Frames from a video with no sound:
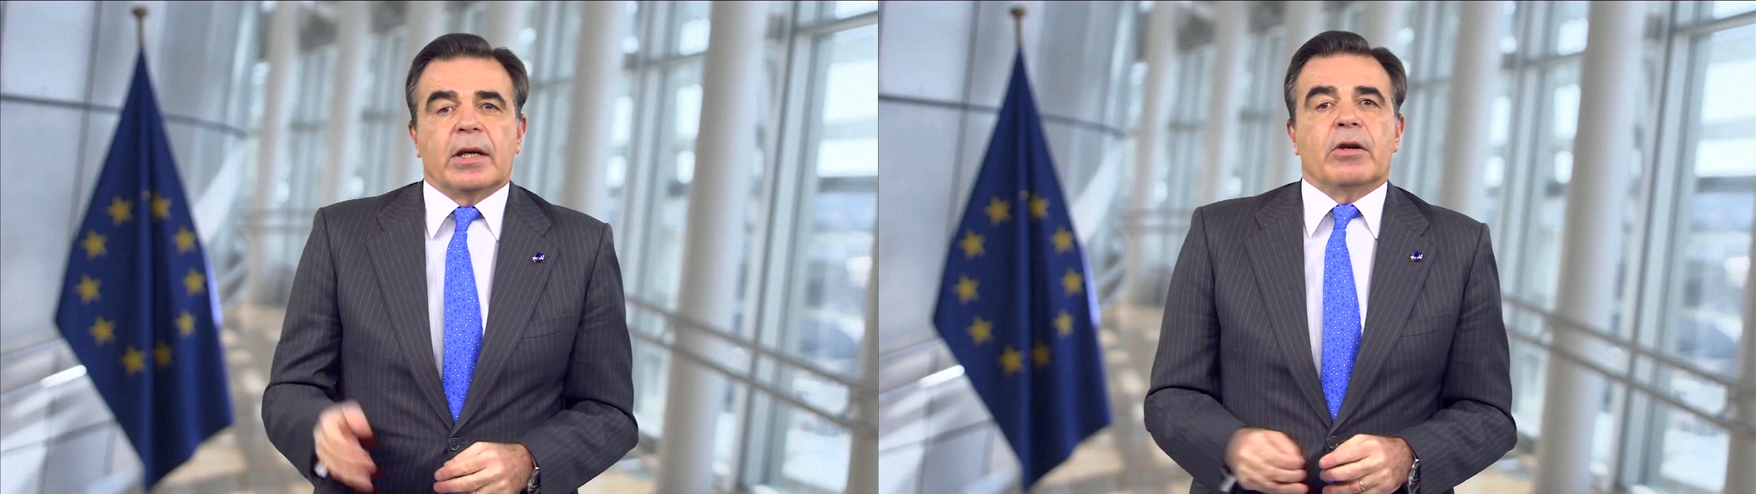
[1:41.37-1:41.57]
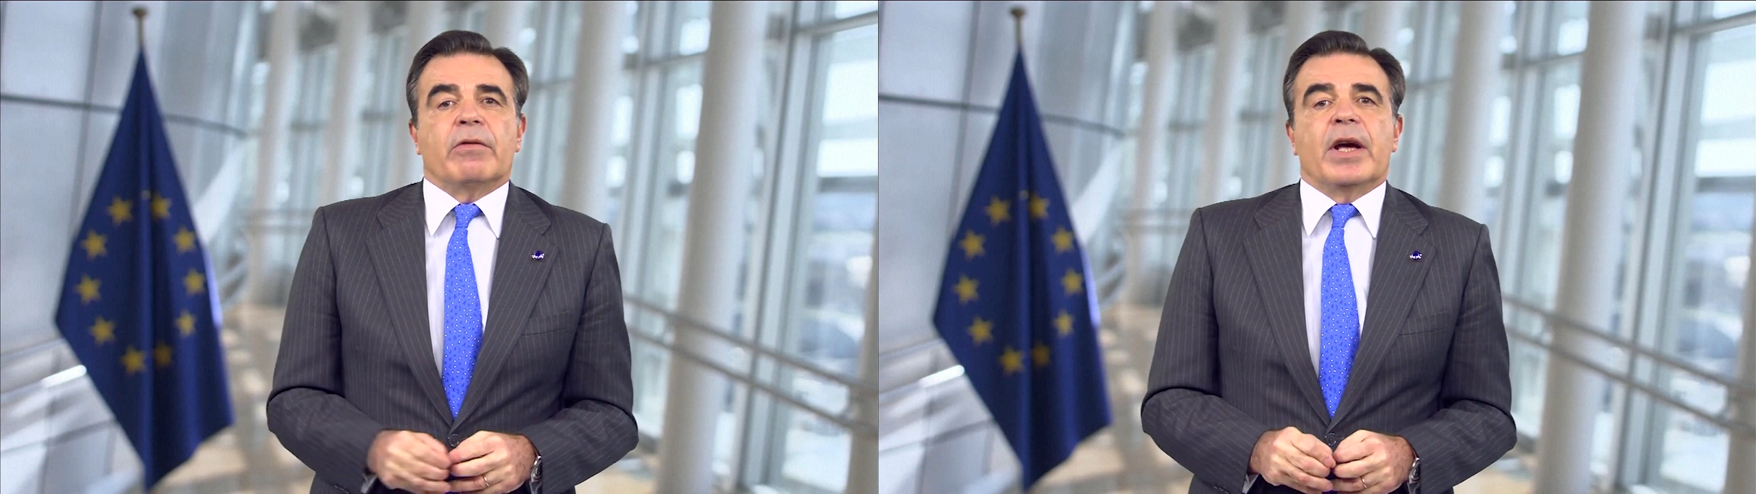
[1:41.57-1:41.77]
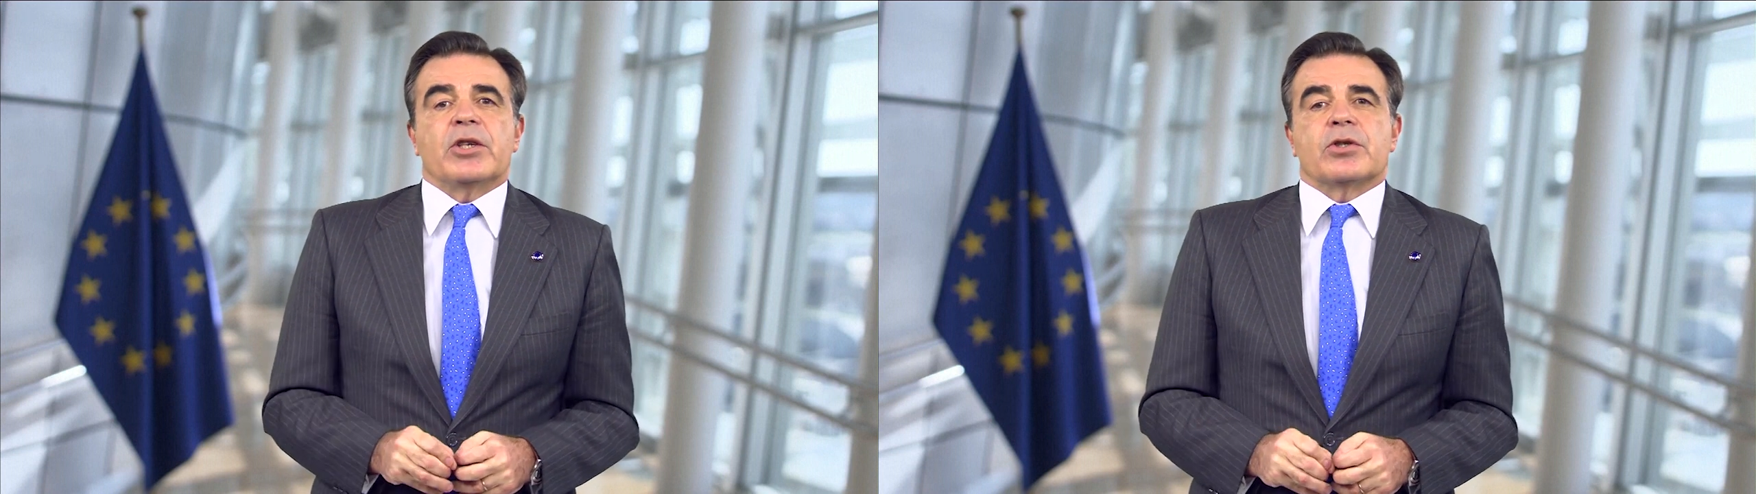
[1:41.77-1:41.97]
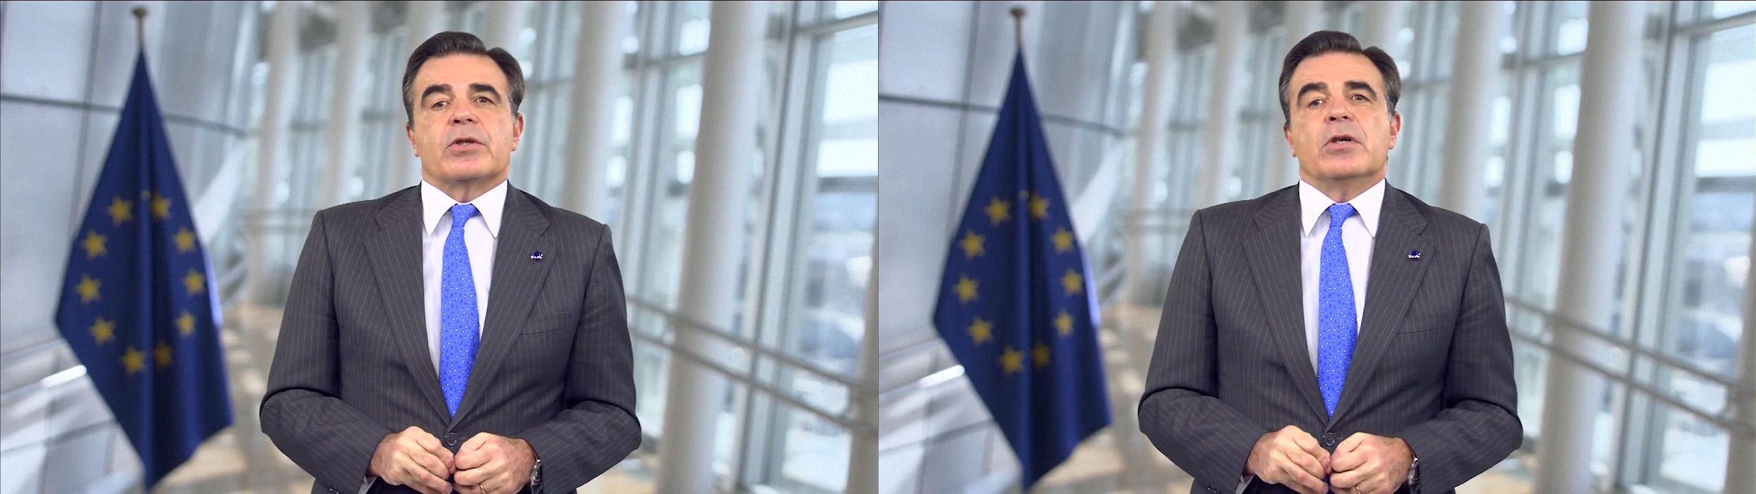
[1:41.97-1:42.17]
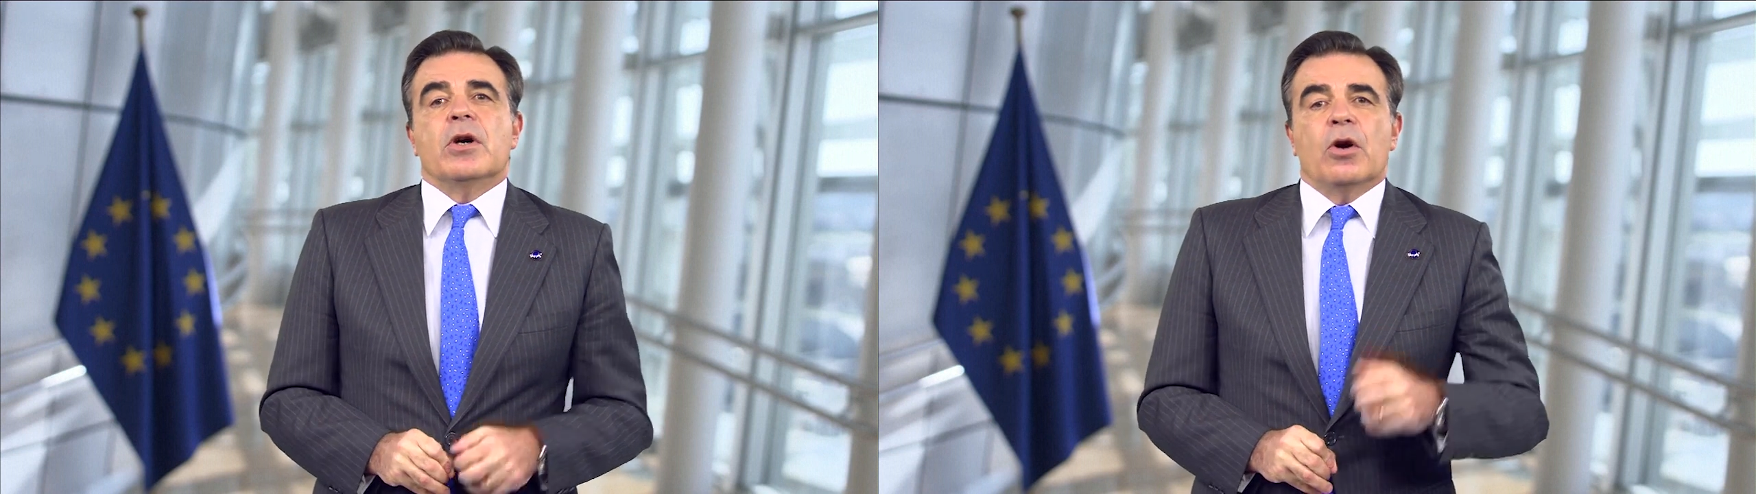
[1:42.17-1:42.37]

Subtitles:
innovation,